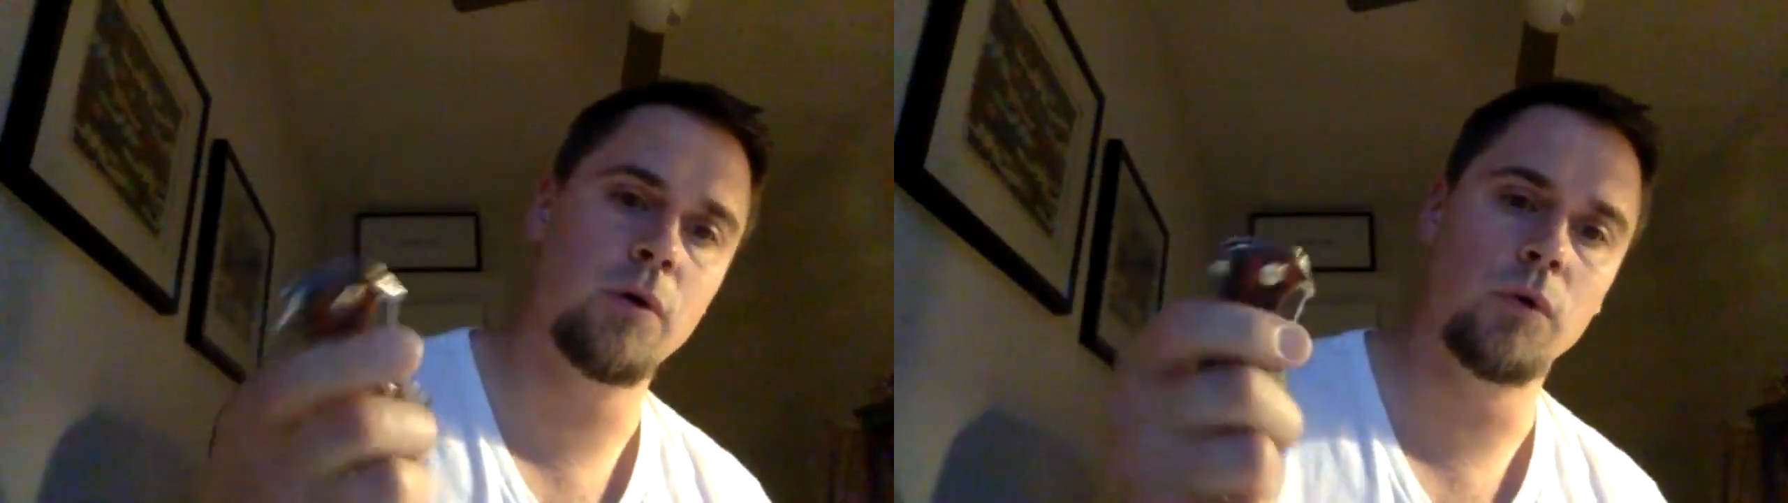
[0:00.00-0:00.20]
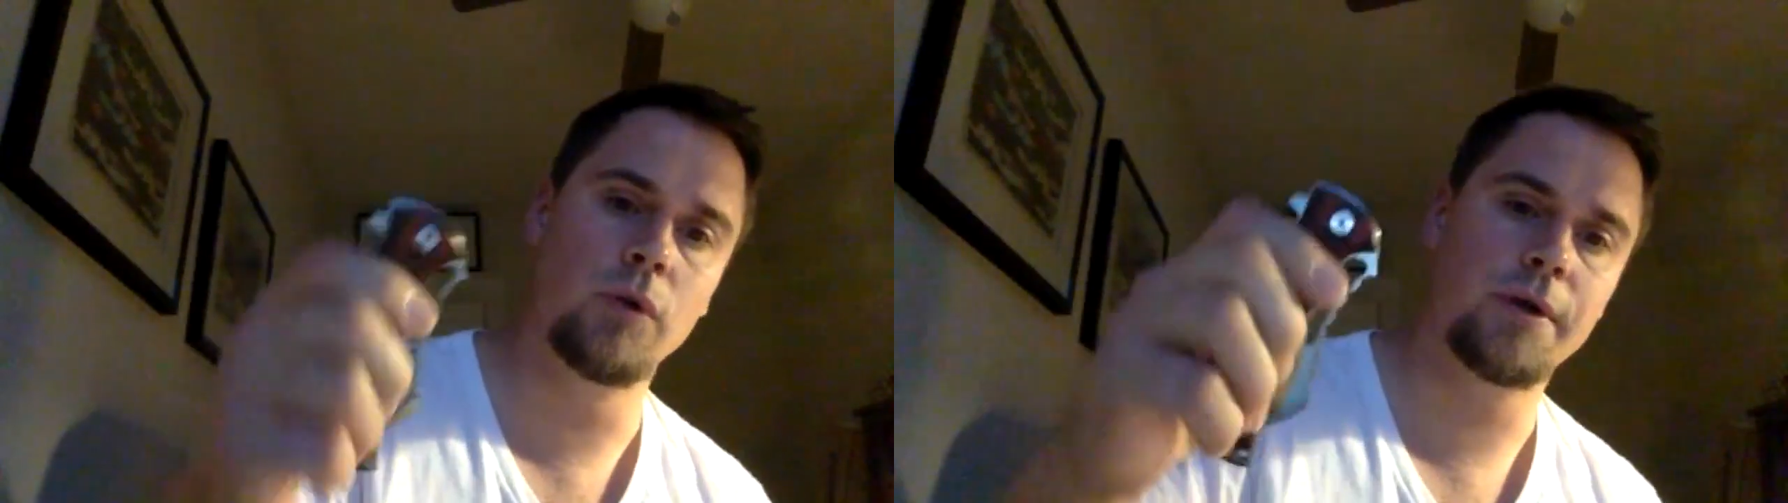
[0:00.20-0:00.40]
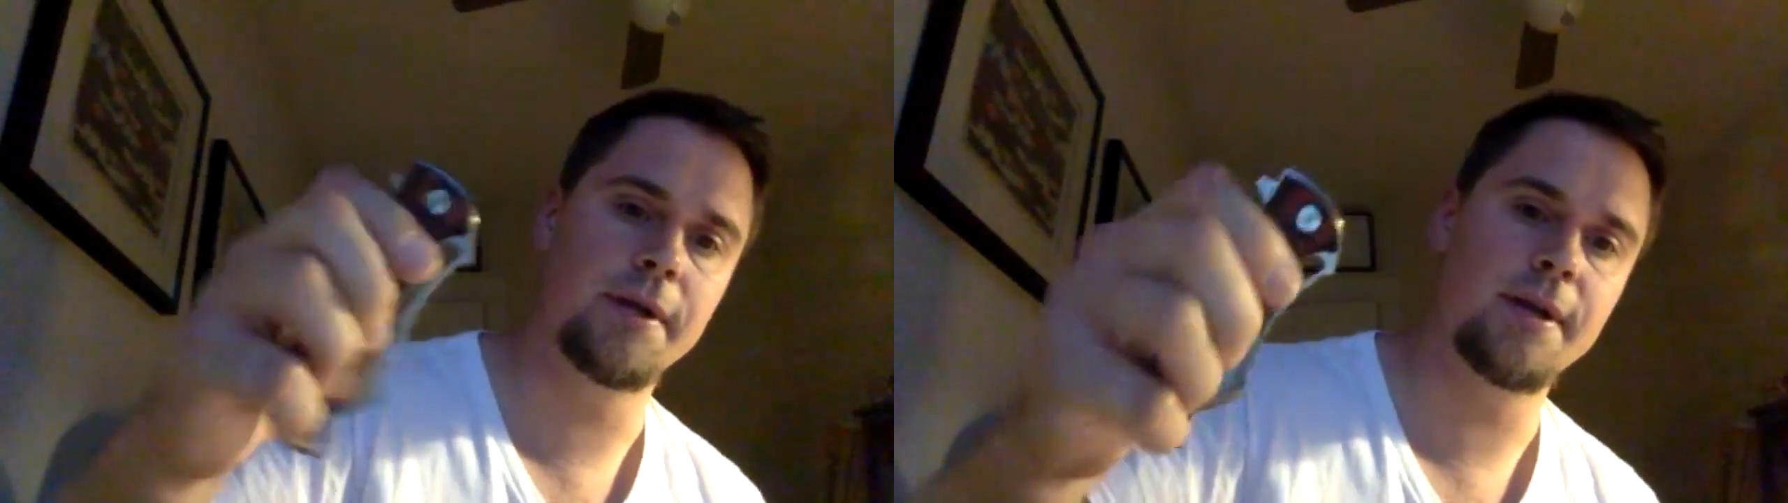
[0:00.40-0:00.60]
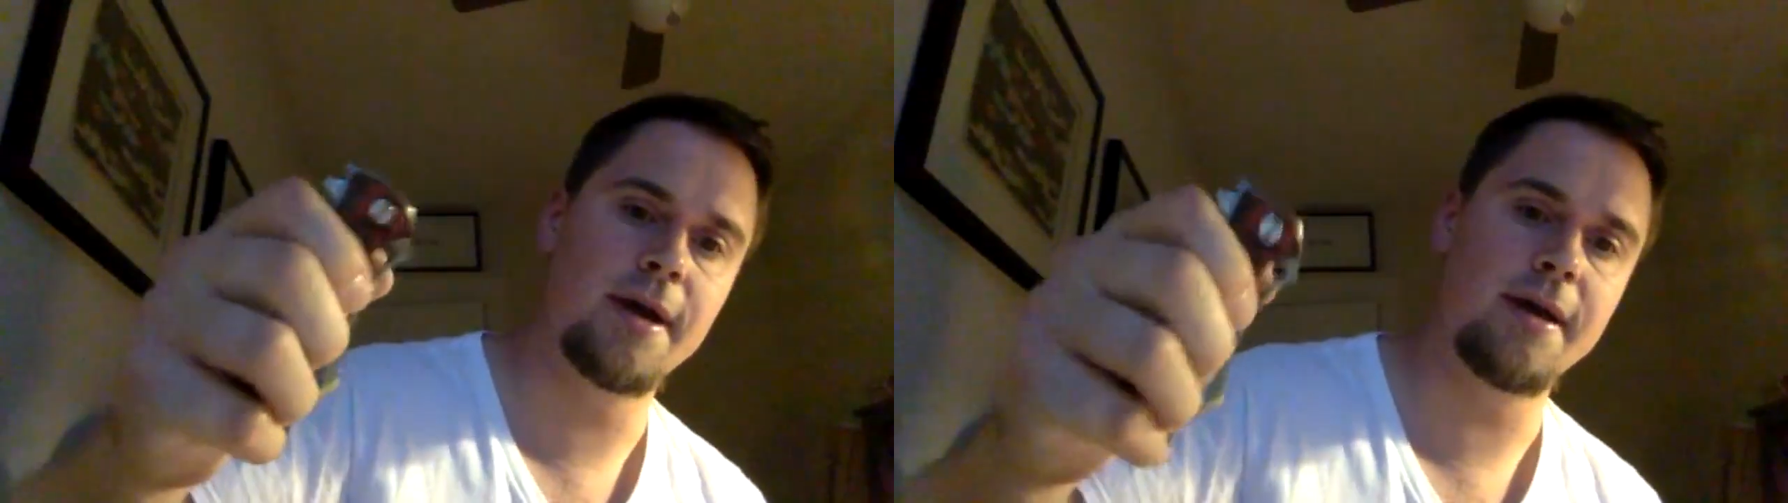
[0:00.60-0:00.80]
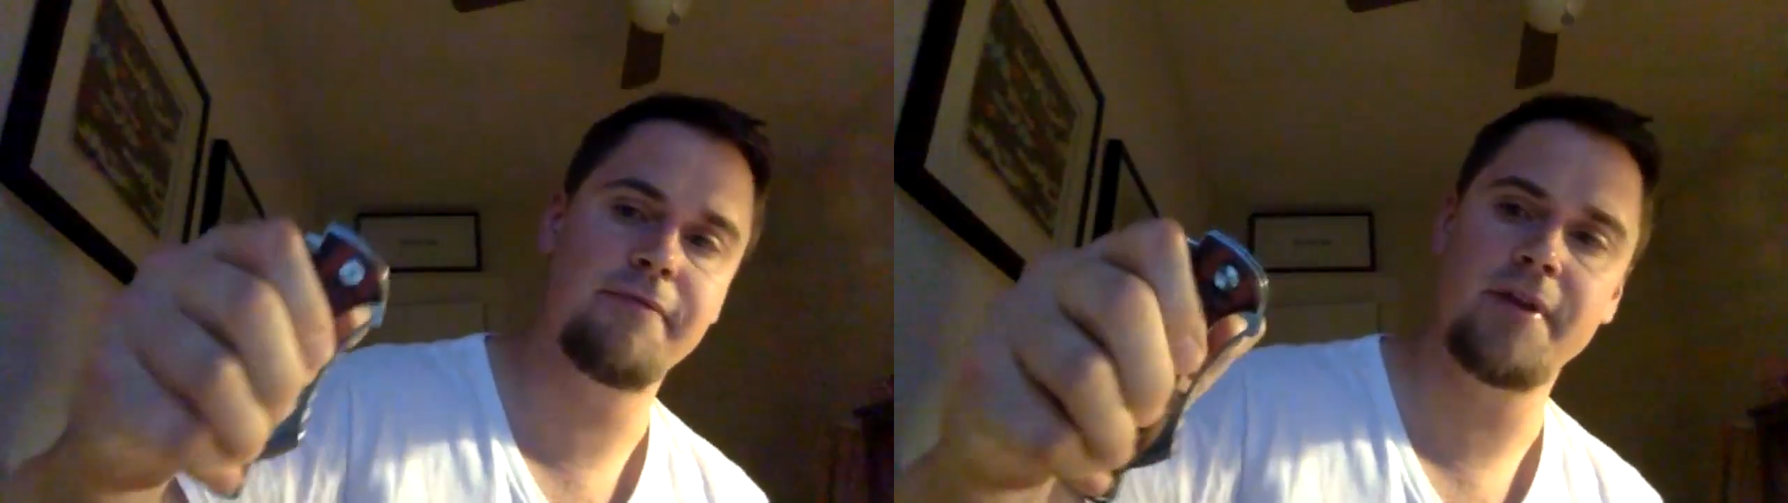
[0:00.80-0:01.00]
cool looking
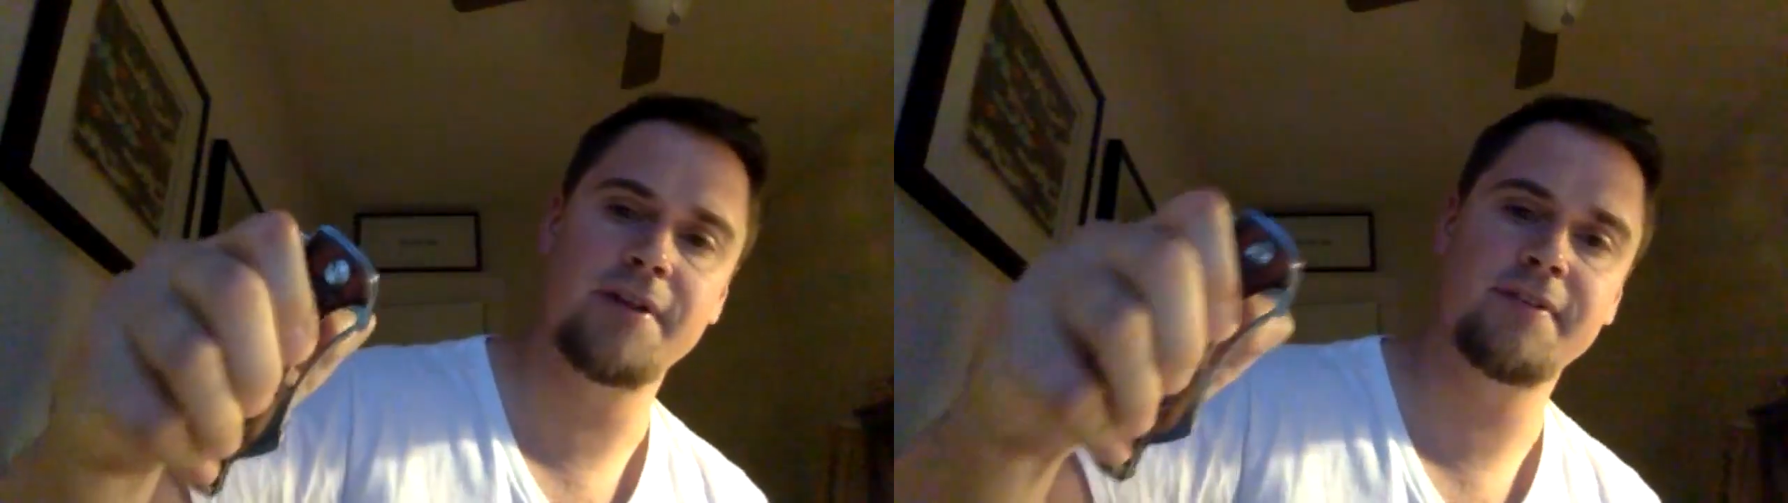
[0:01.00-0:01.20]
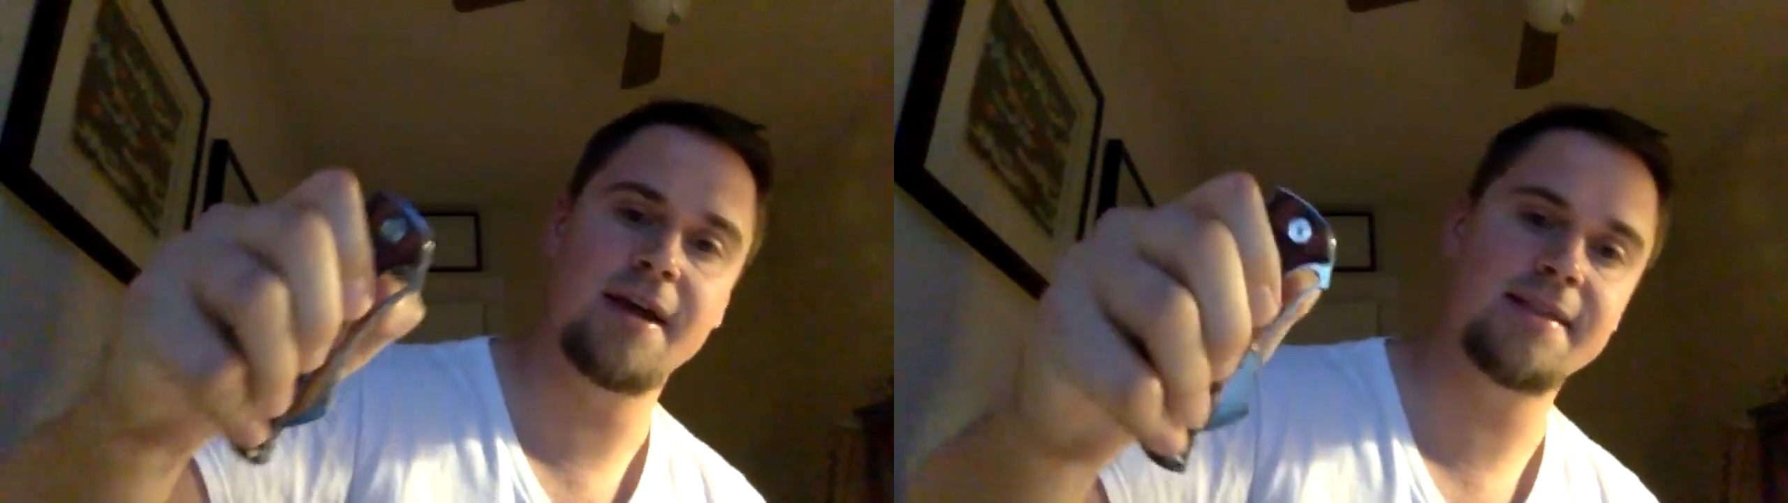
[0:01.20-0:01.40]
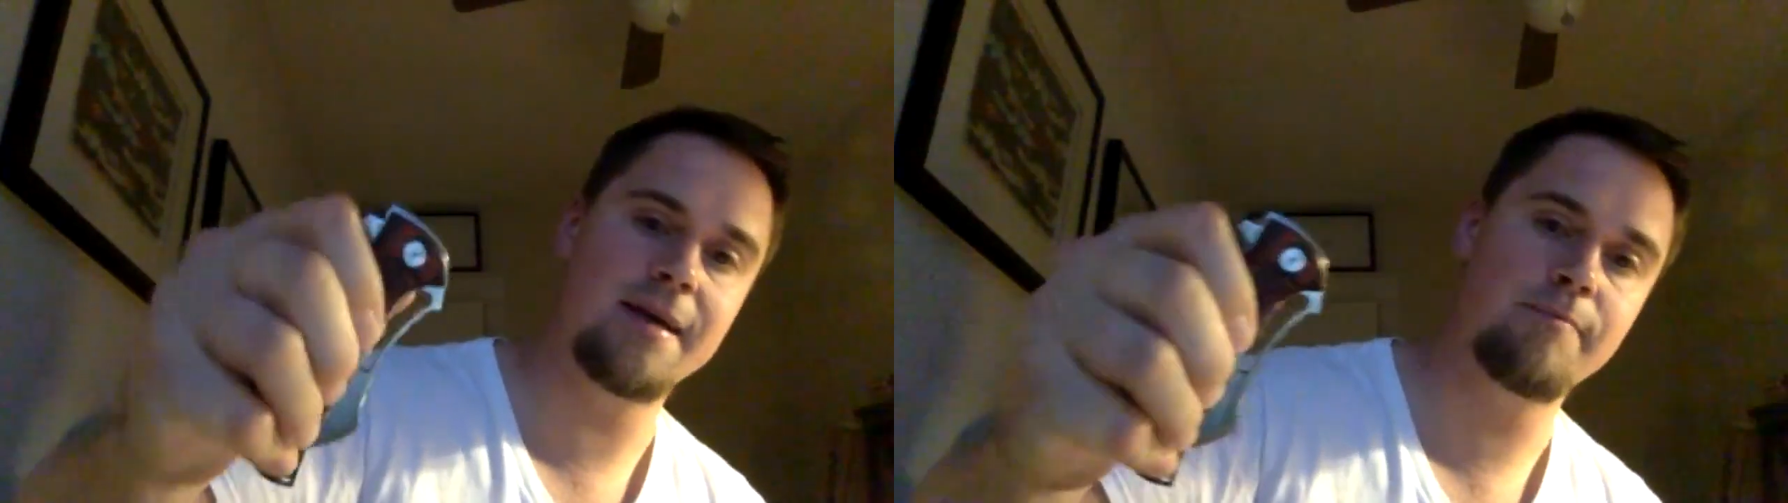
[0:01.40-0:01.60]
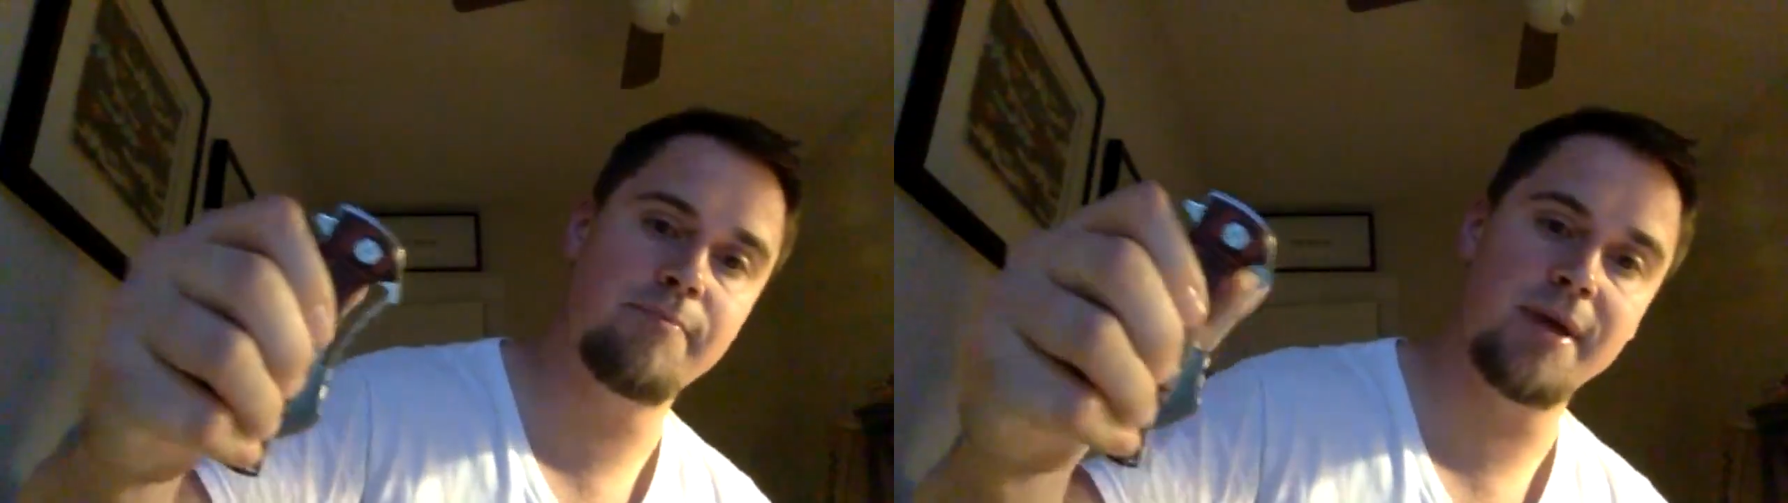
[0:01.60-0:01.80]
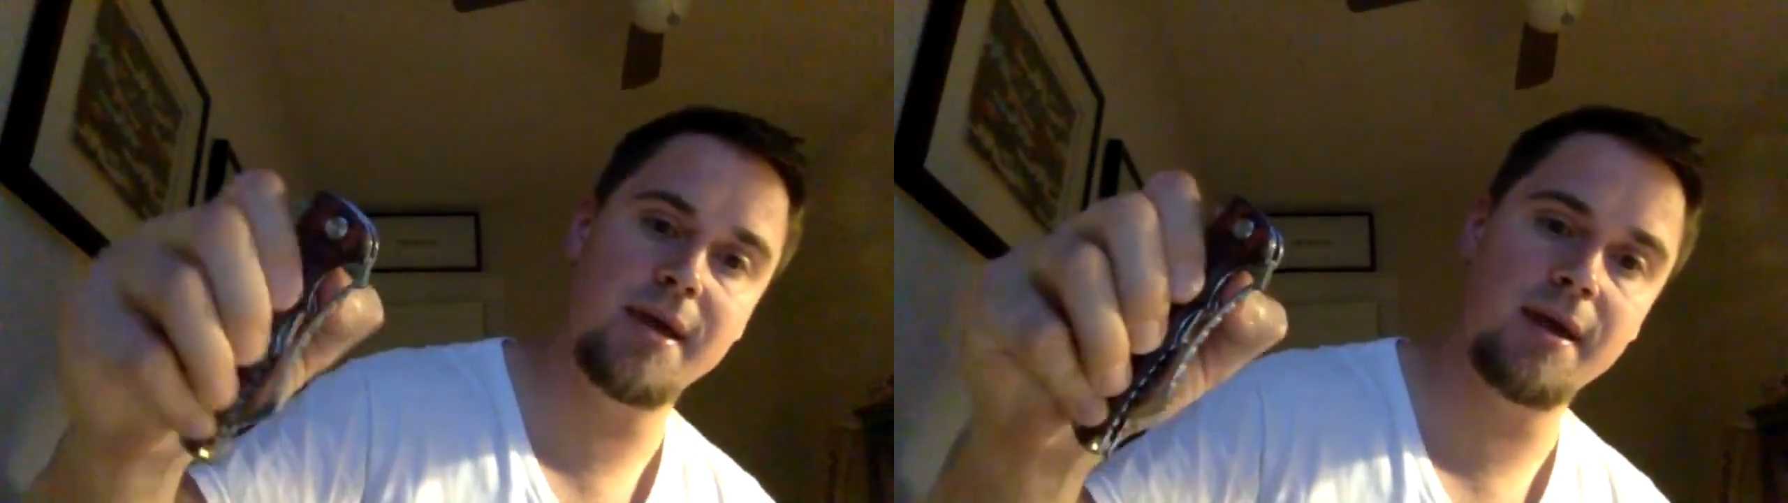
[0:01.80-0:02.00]
knife. And it's got that
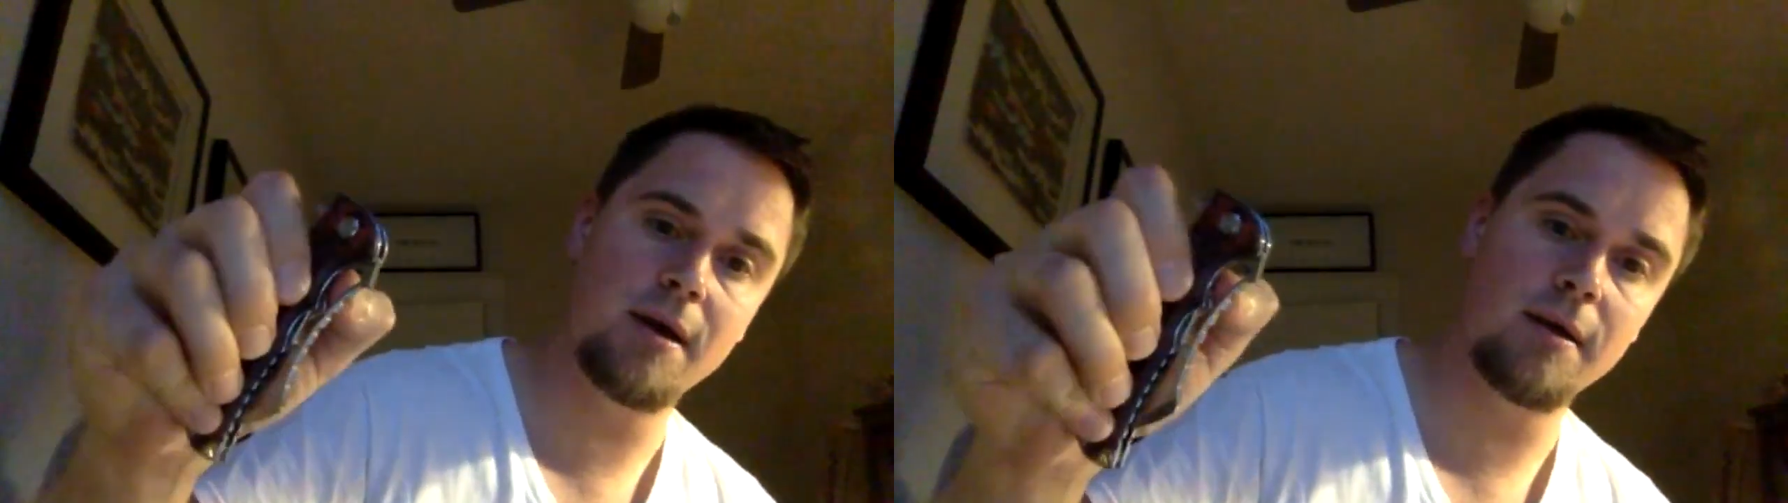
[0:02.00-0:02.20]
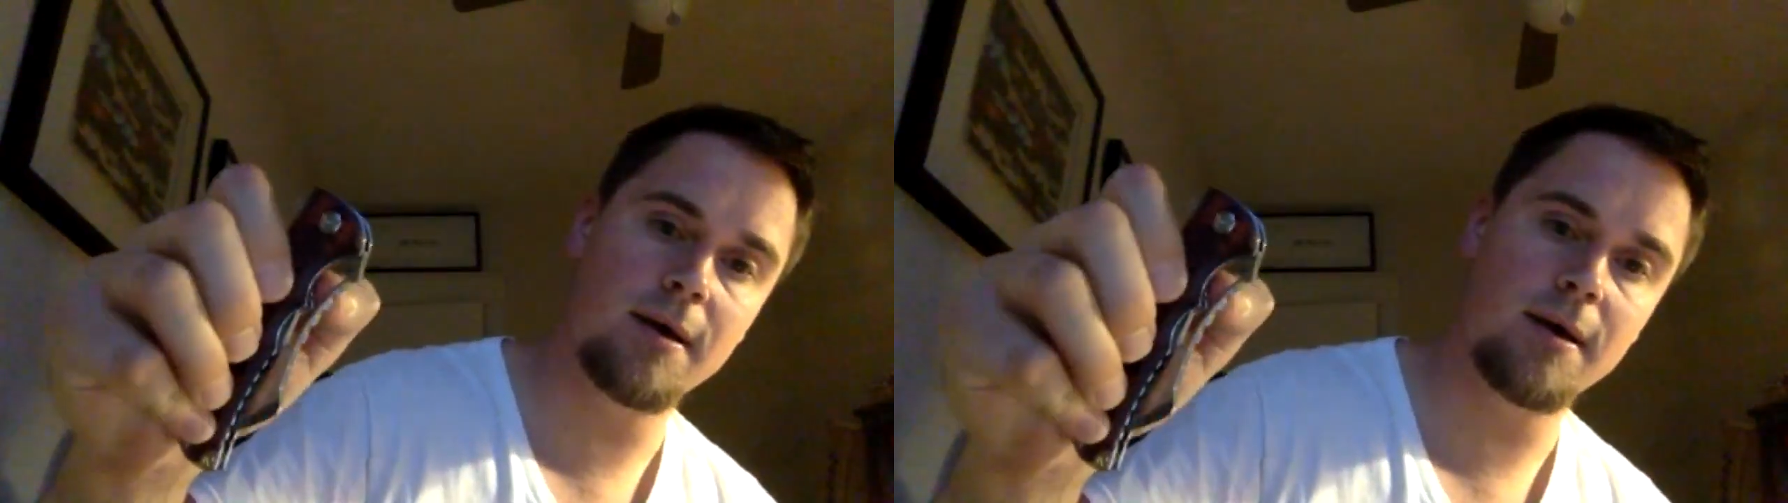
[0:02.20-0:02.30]
big,